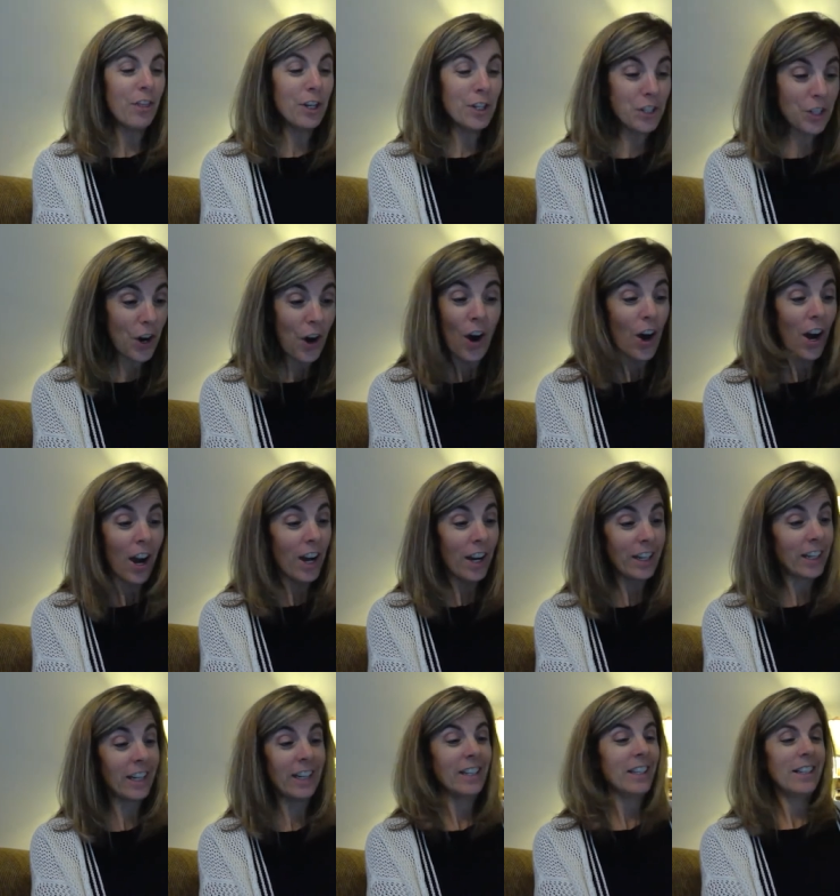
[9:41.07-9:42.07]
the
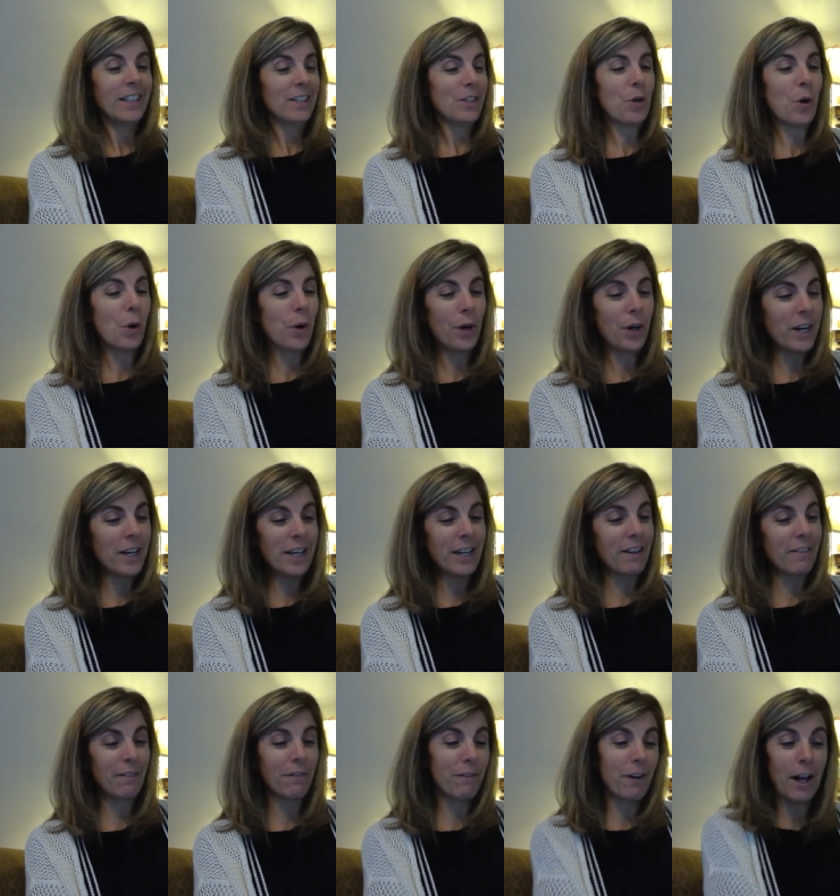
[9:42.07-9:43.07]
dog tore
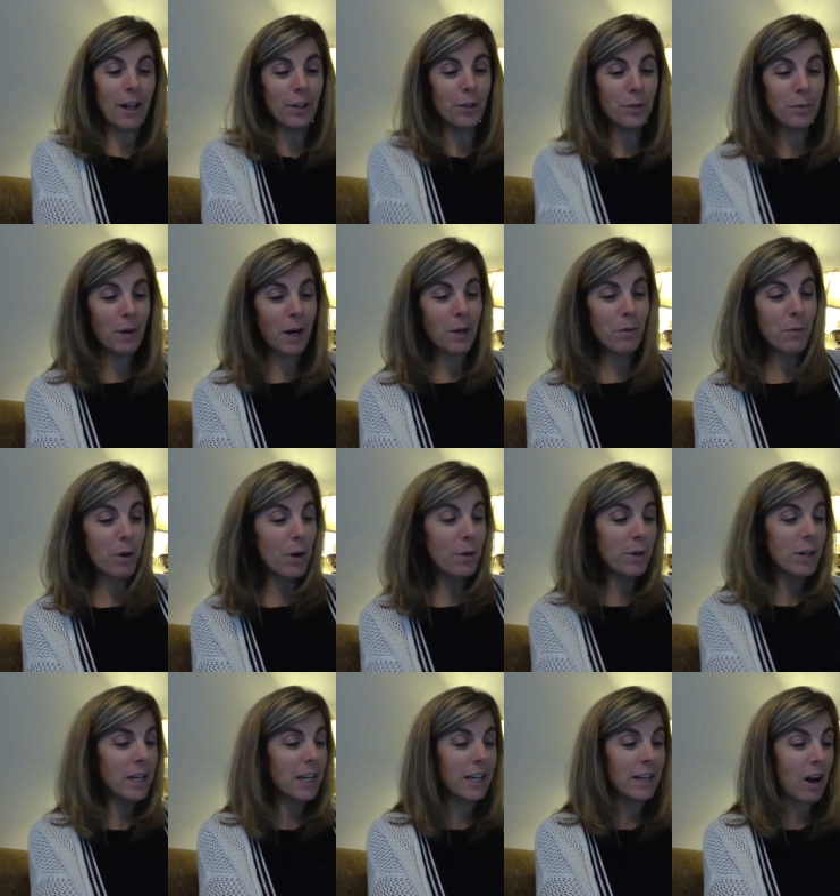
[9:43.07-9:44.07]
in, followed by
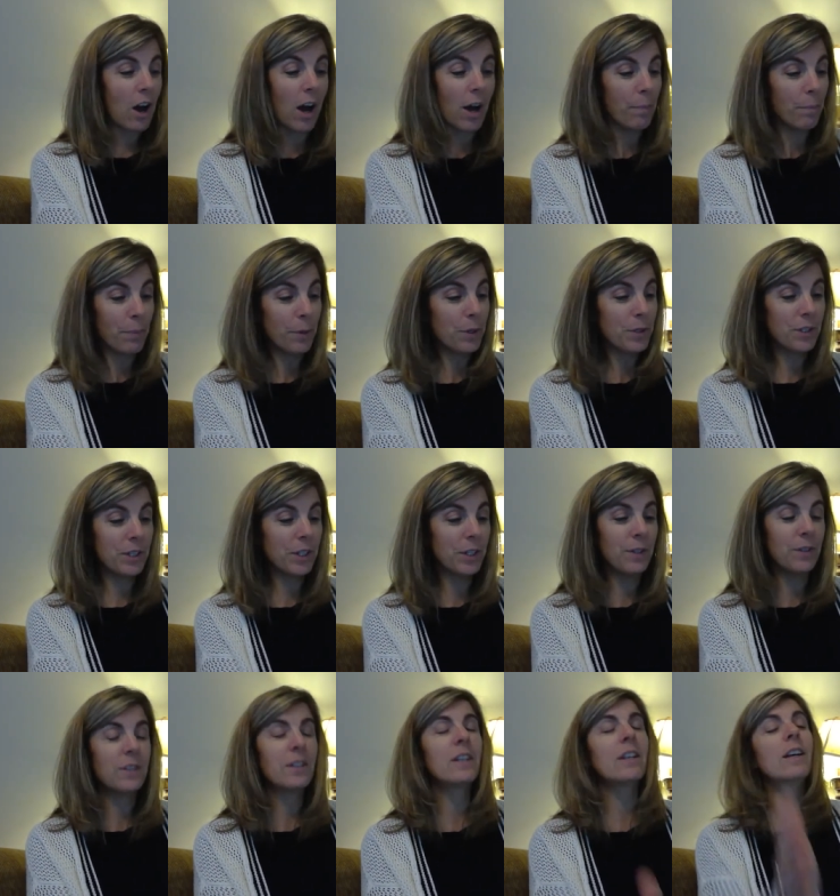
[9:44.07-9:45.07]
Rhody in hot
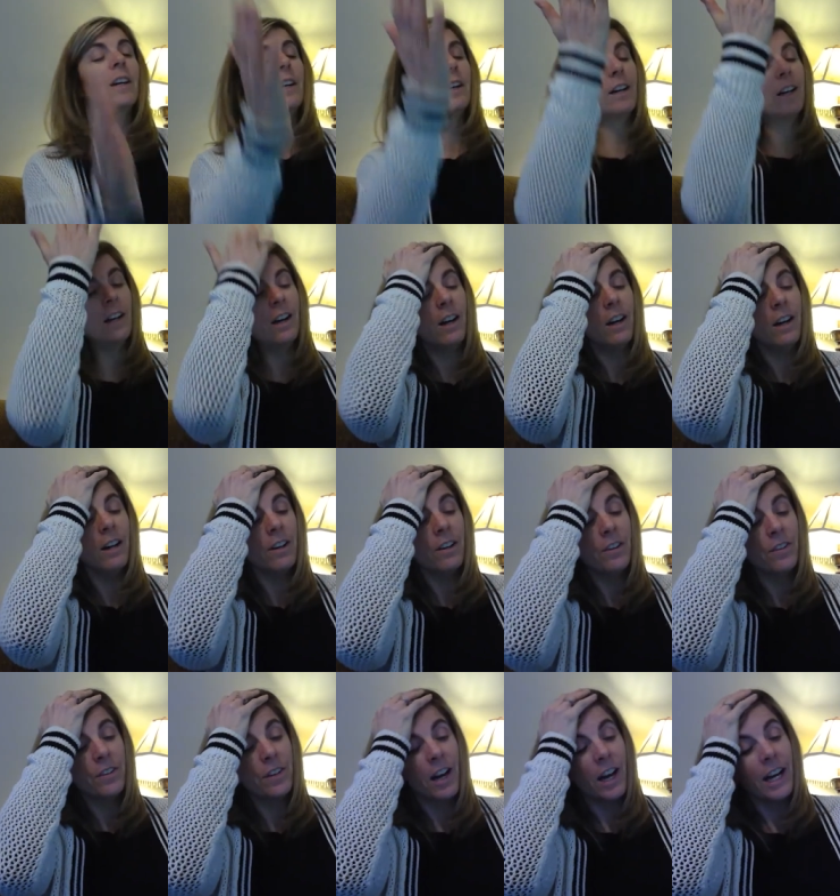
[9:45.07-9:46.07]
pursuit.
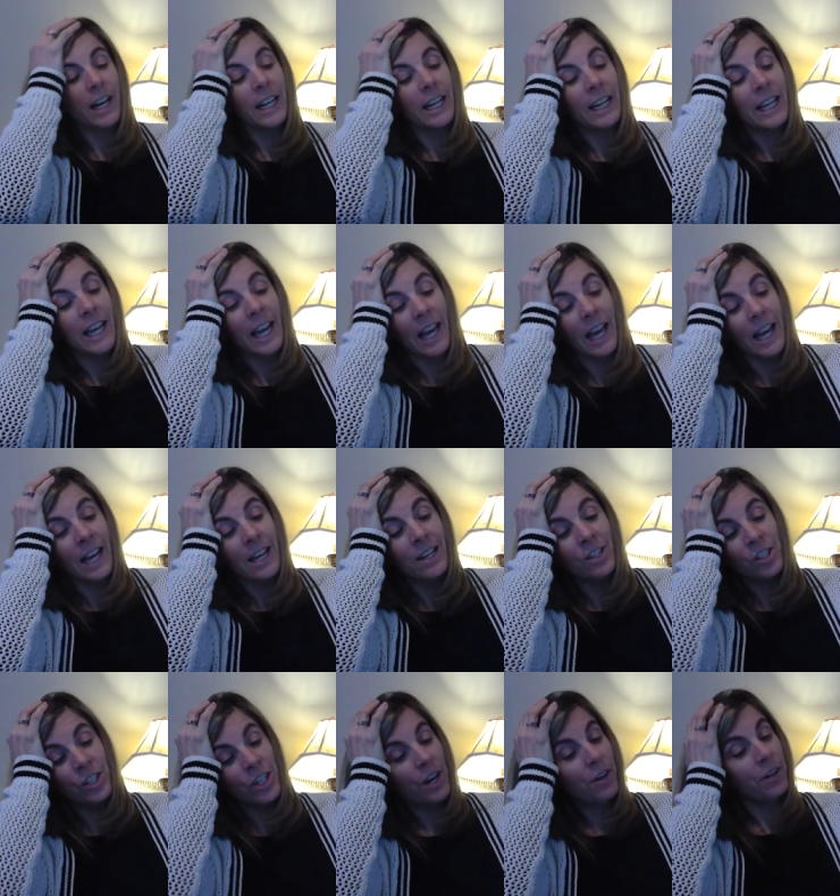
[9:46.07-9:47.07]
Oh, not
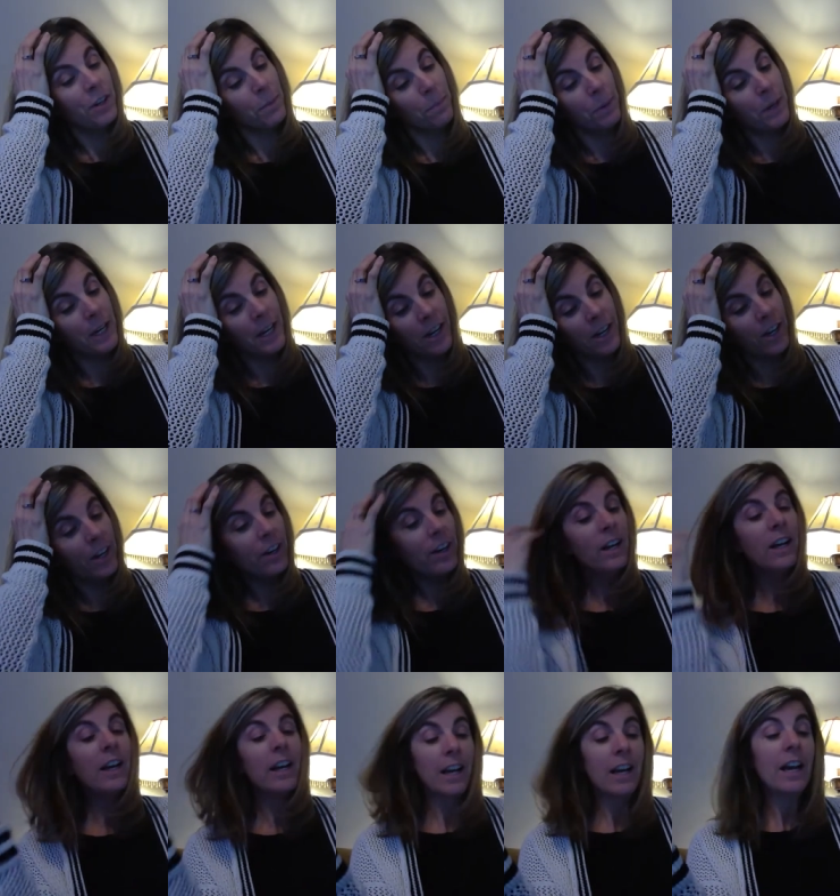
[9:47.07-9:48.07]
again, shouted Pierre
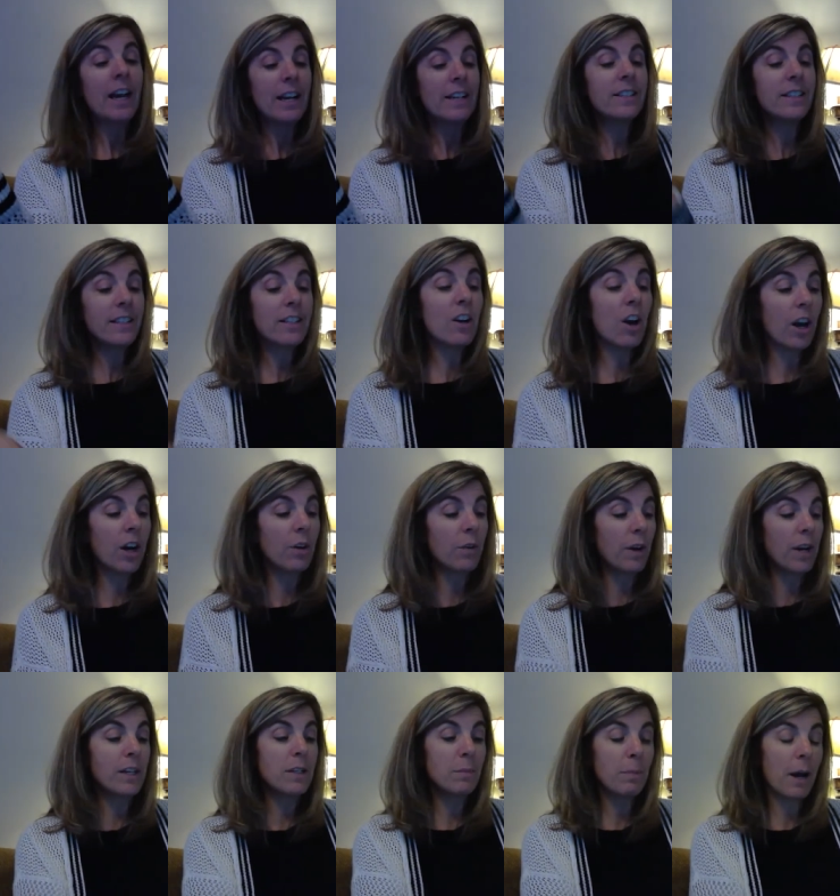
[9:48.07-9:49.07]
as the dog
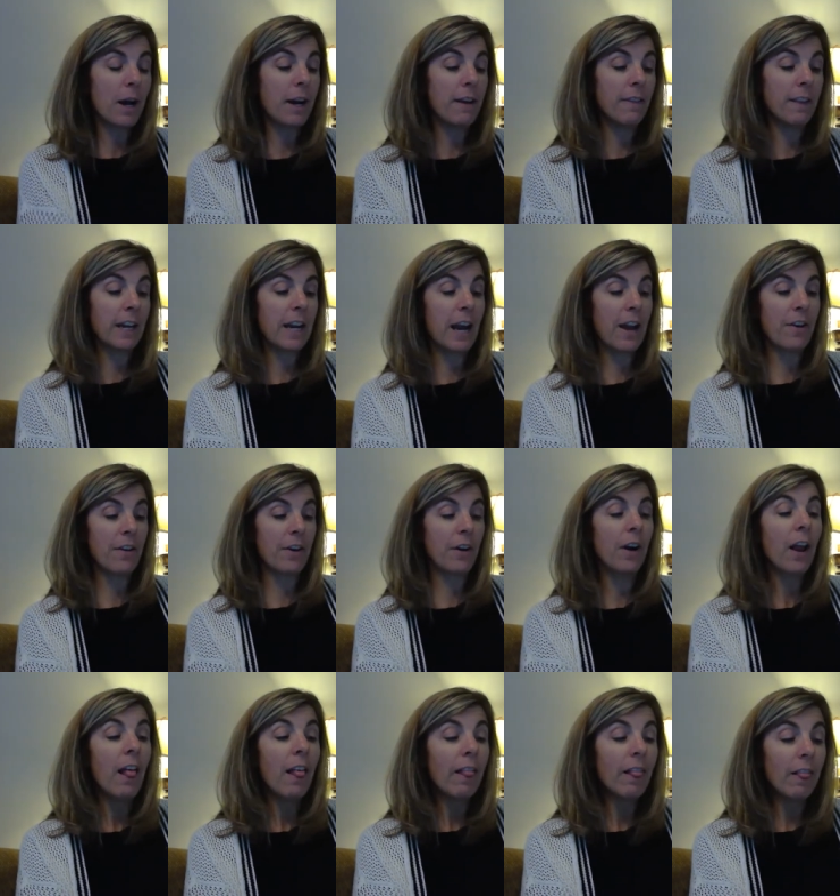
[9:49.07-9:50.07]
raced behind the
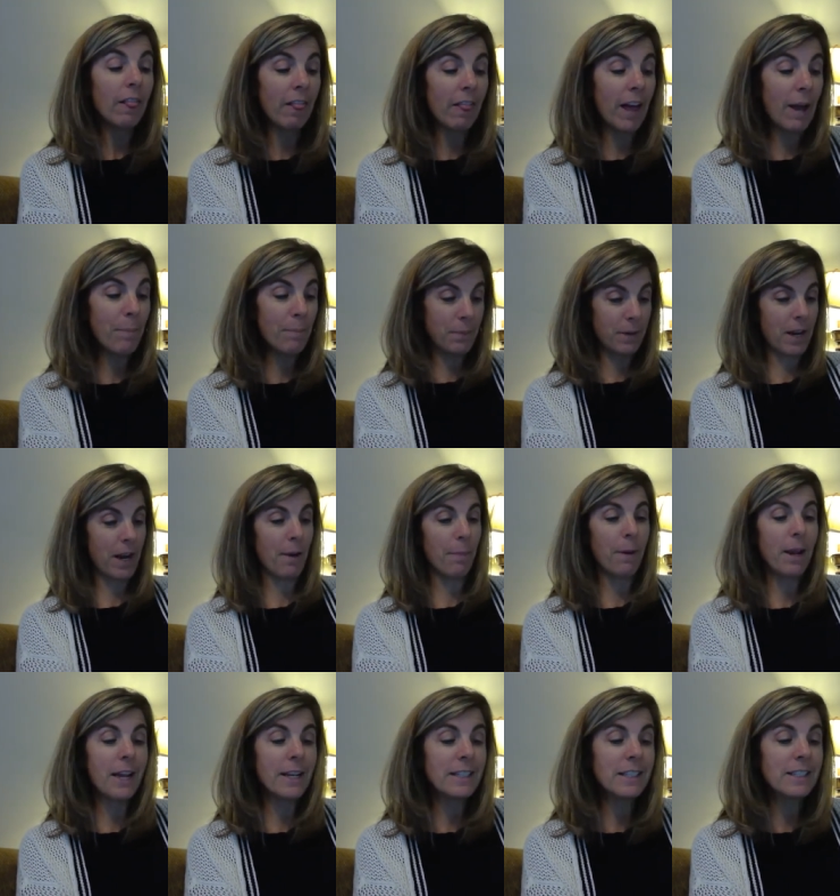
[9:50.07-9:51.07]
counter, leapt up,
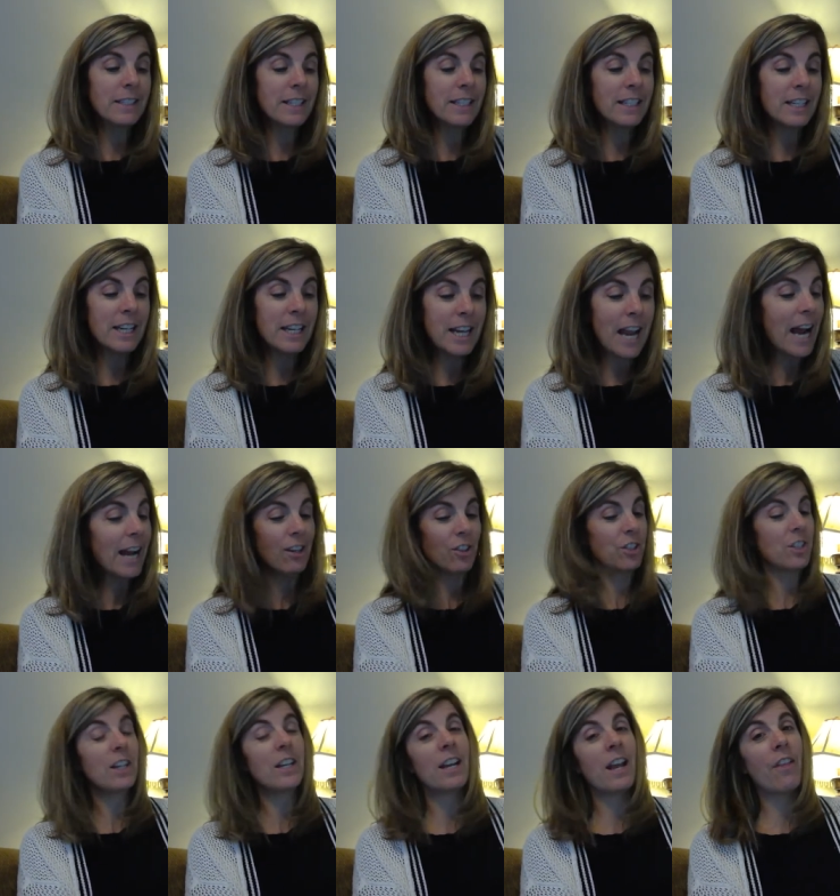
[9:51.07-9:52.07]
and
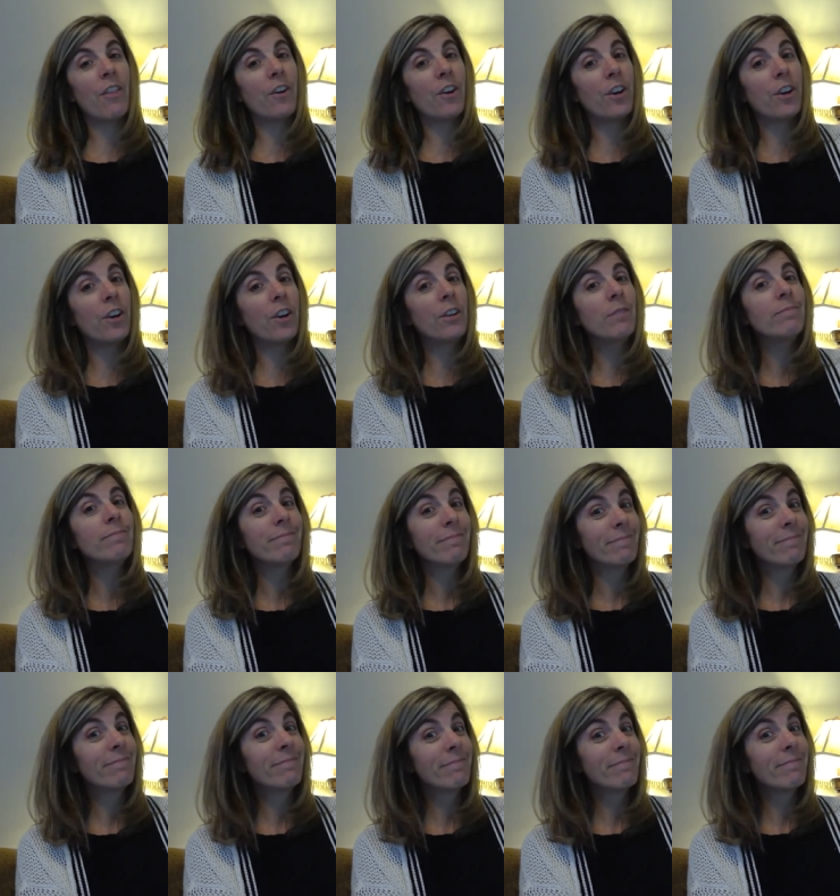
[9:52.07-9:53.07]
snatched another
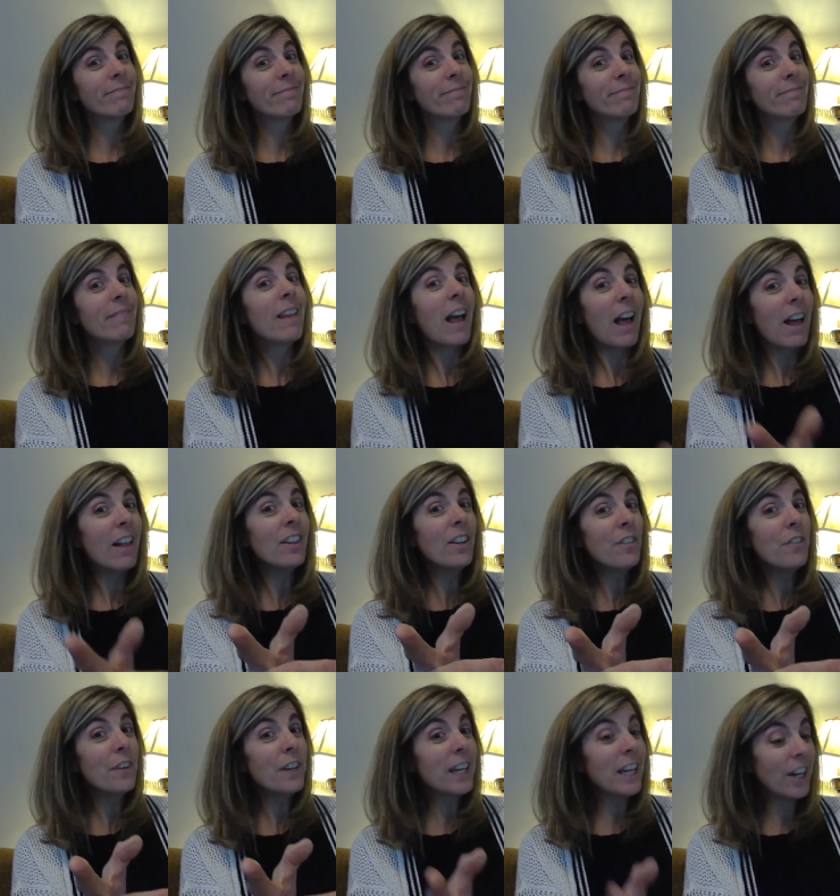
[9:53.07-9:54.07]

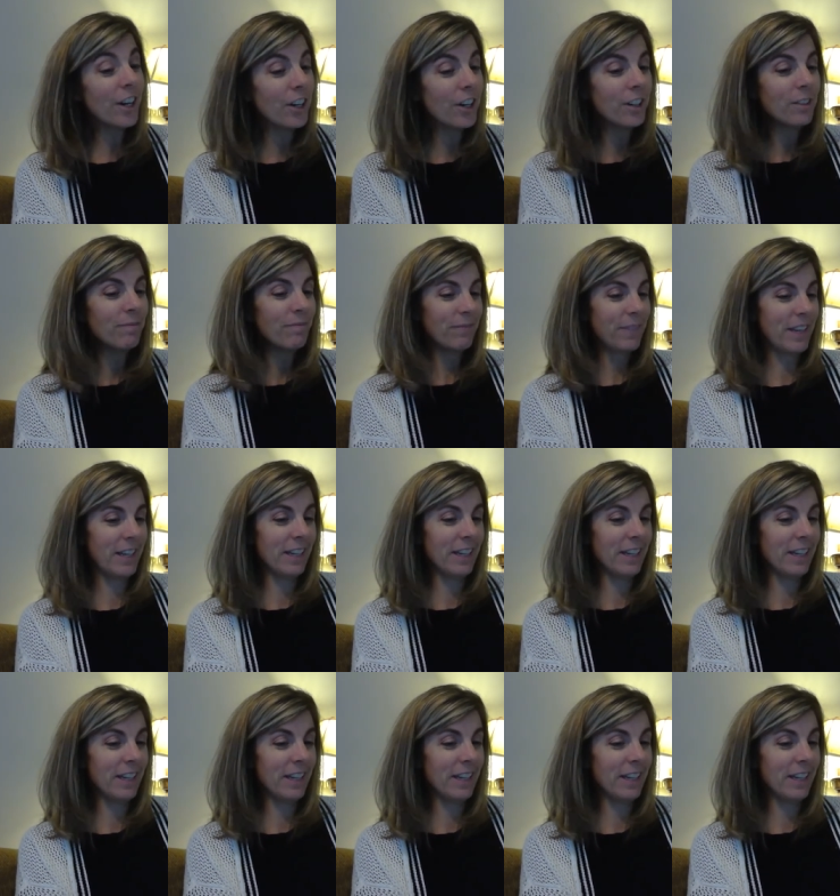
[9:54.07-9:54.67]
elephant ear.